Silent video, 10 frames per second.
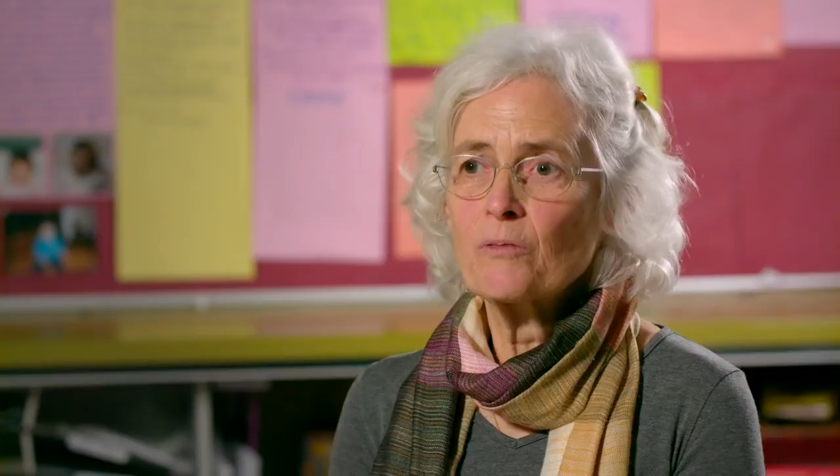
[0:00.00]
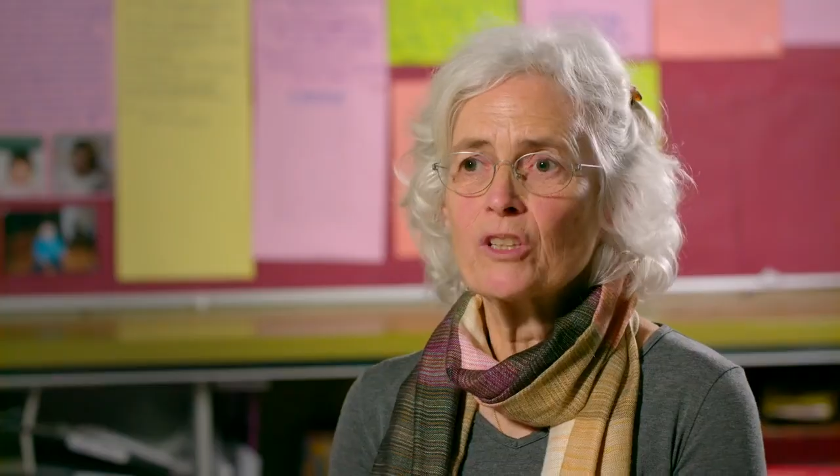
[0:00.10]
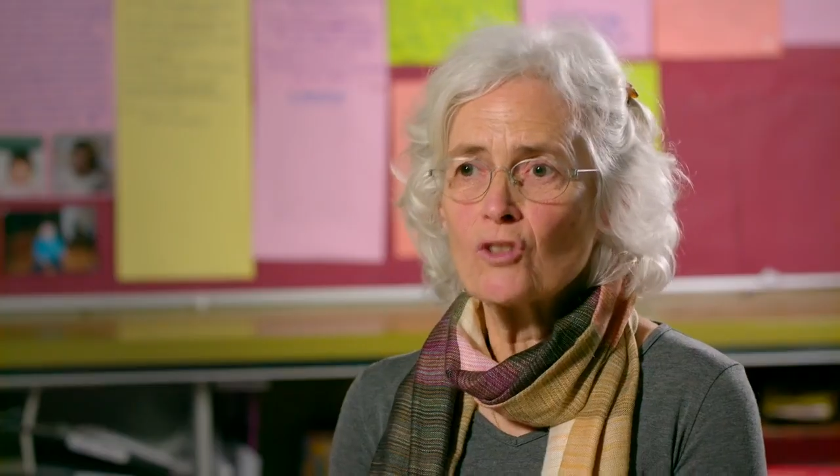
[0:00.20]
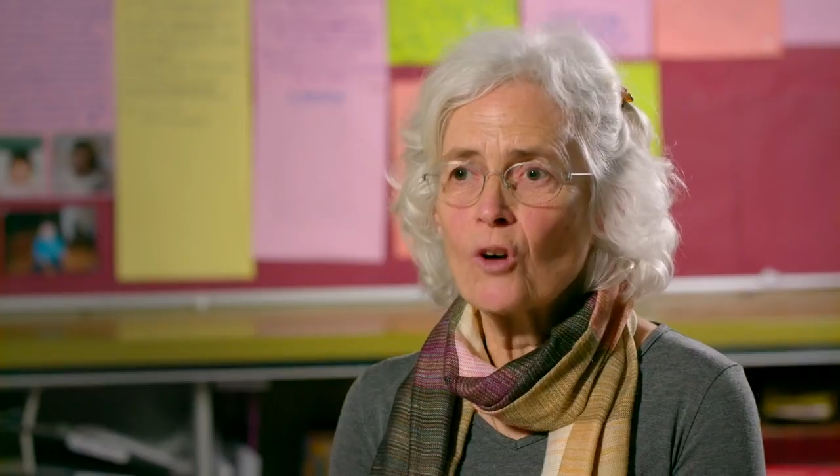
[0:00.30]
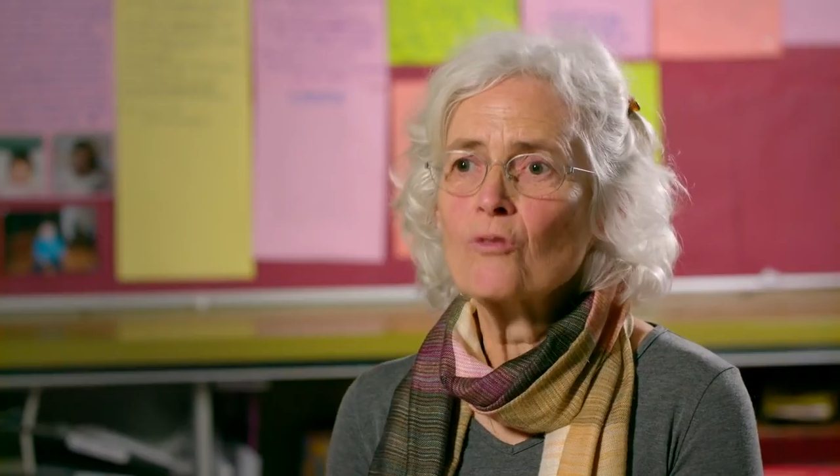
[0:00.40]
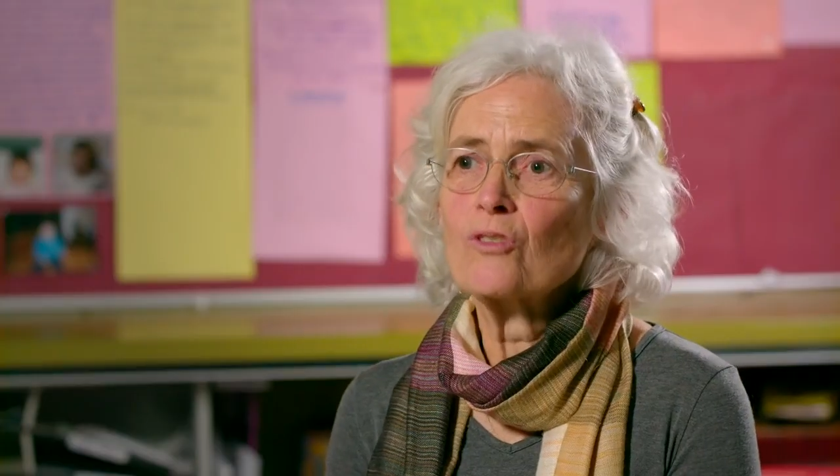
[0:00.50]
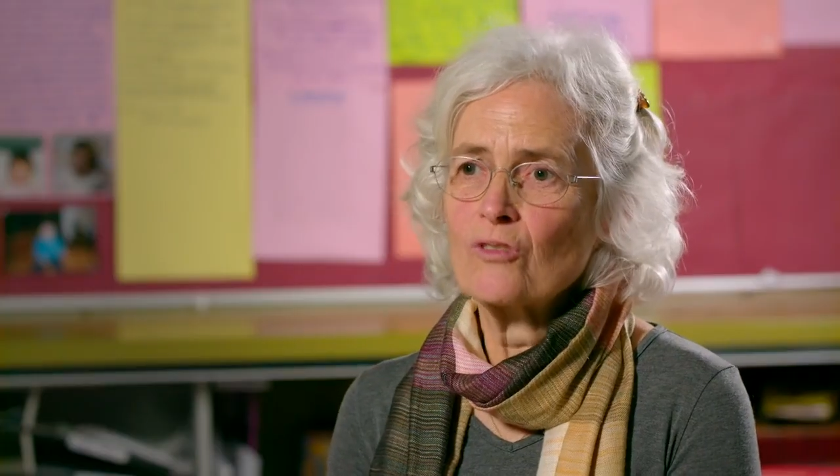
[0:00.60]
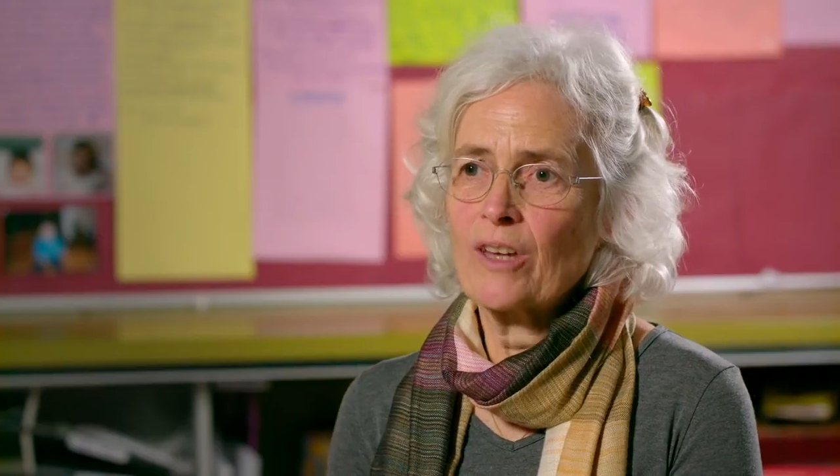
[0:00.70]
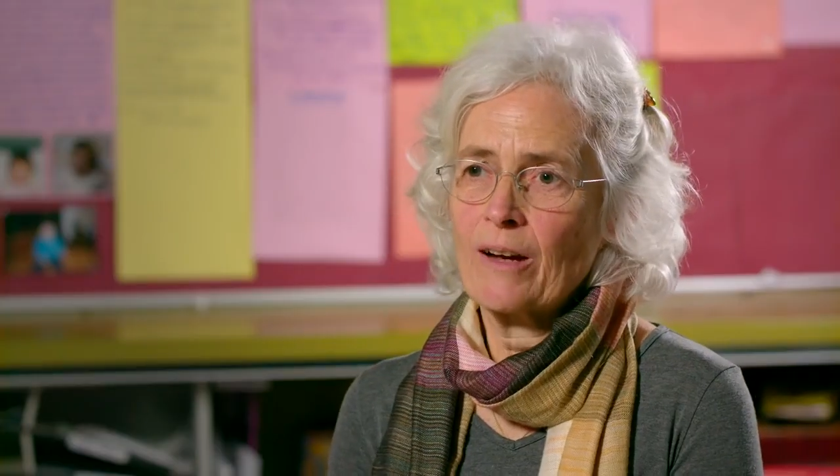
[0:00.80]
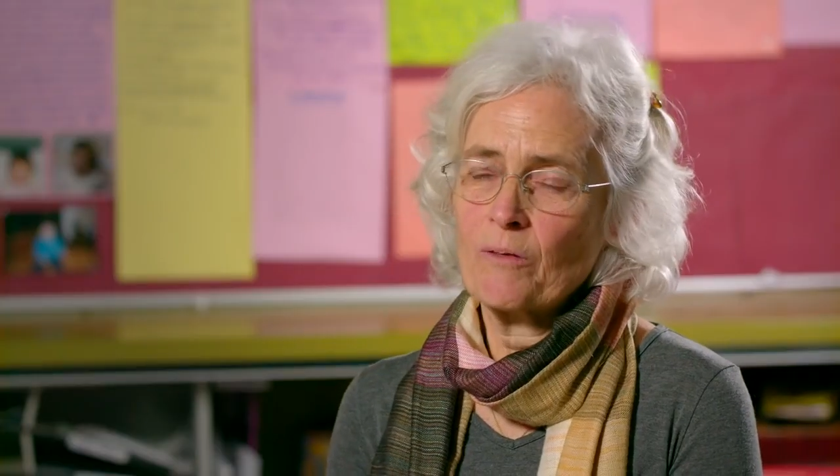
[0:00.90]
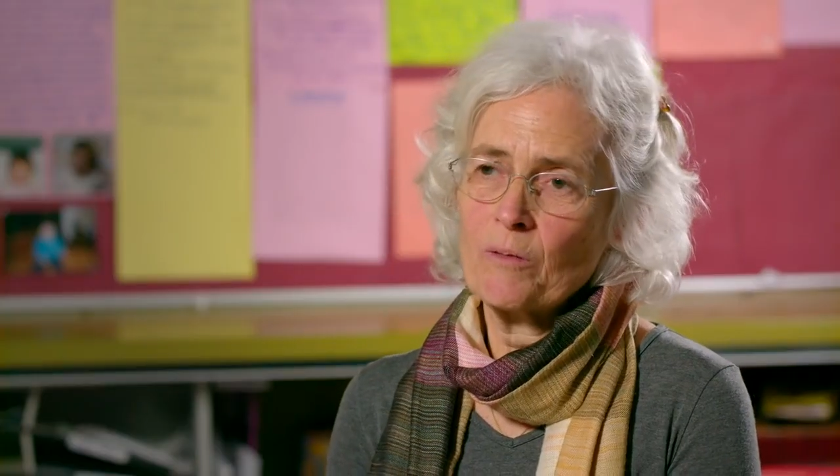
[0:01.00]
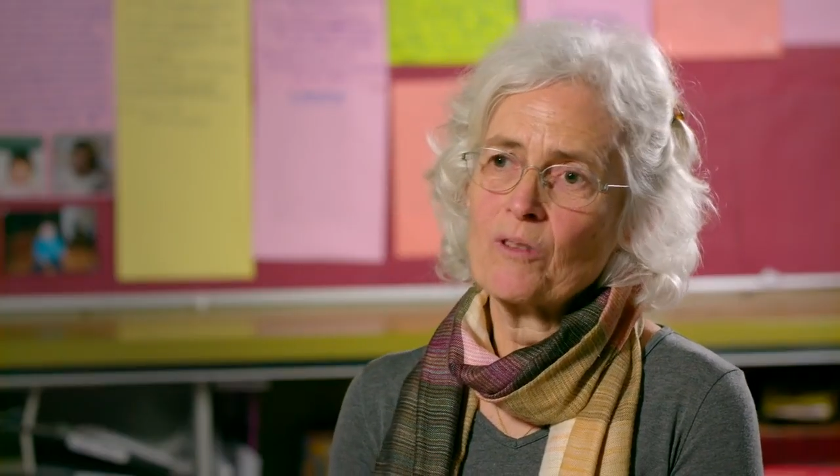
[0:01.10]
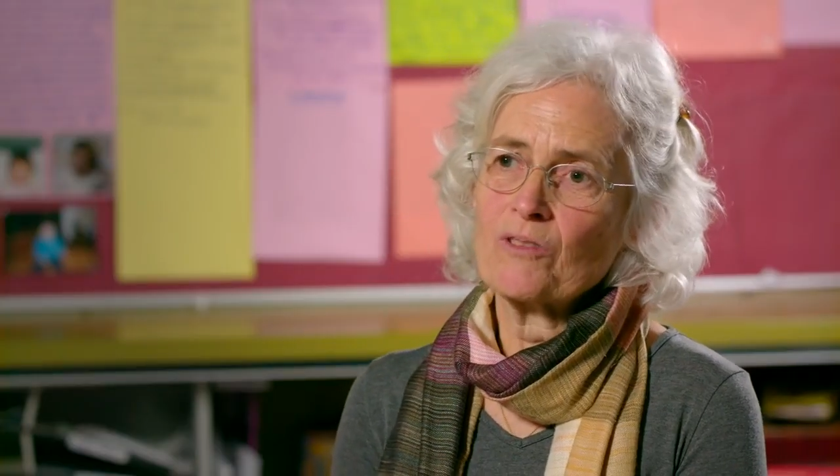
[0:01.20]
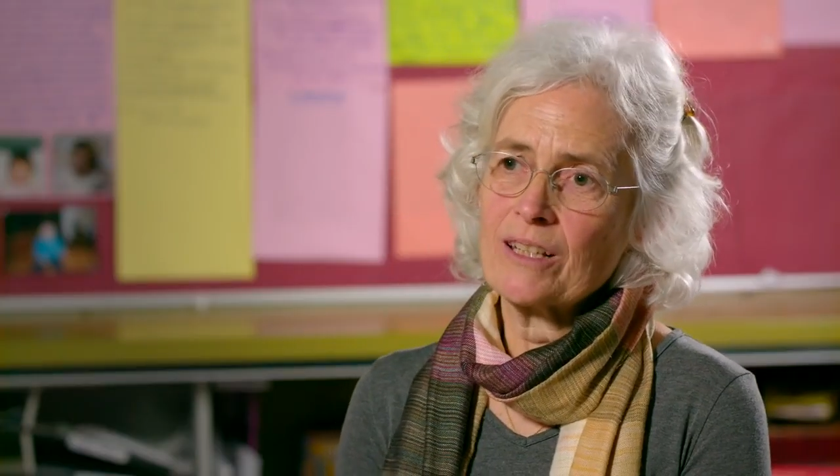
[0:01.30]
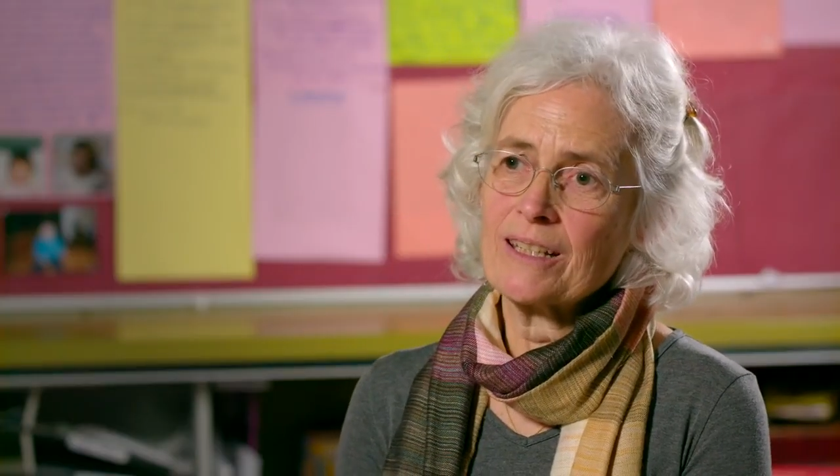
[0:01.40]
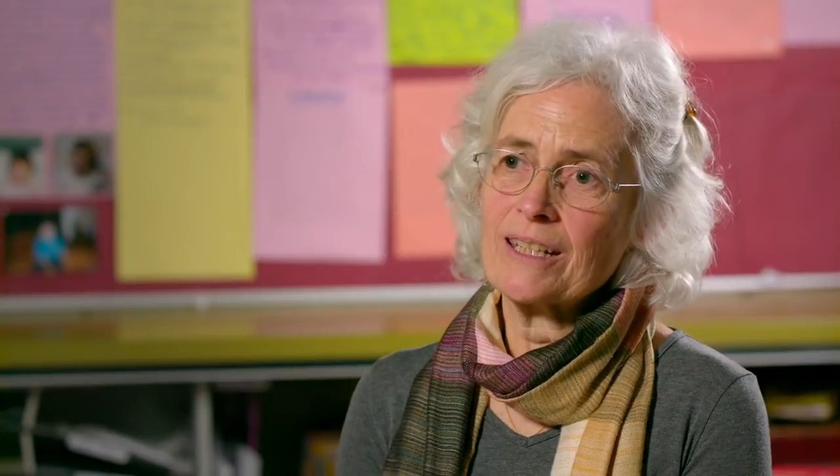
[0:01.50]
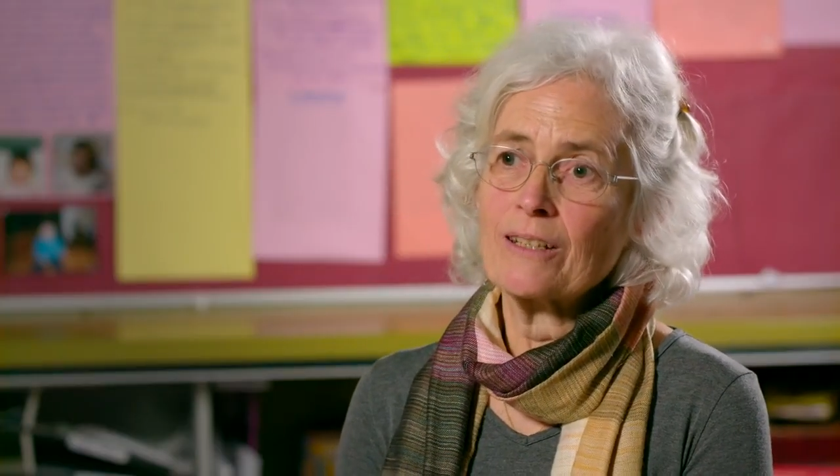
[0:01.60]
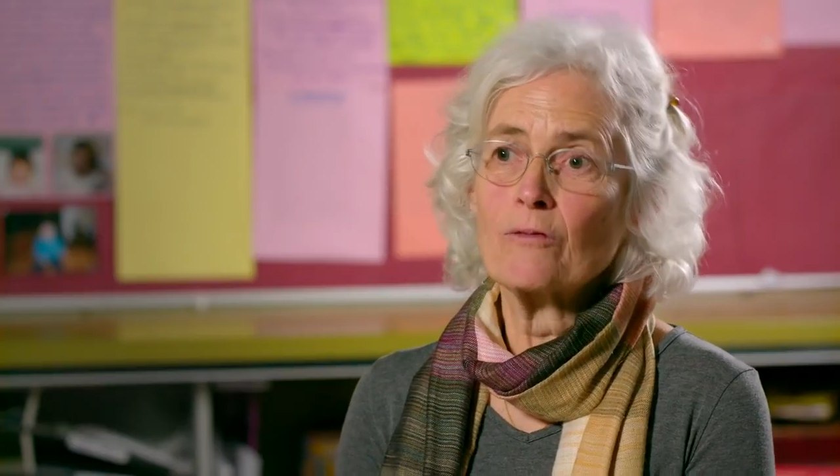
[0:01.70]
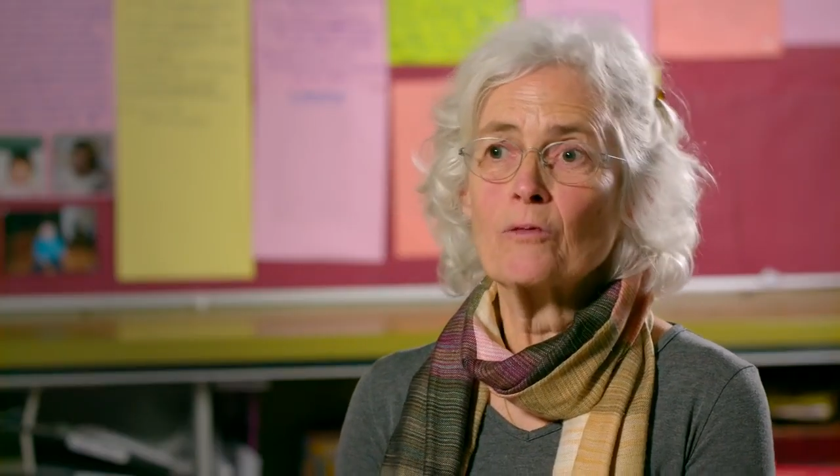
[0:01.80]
if we don't do that, we won't succeed.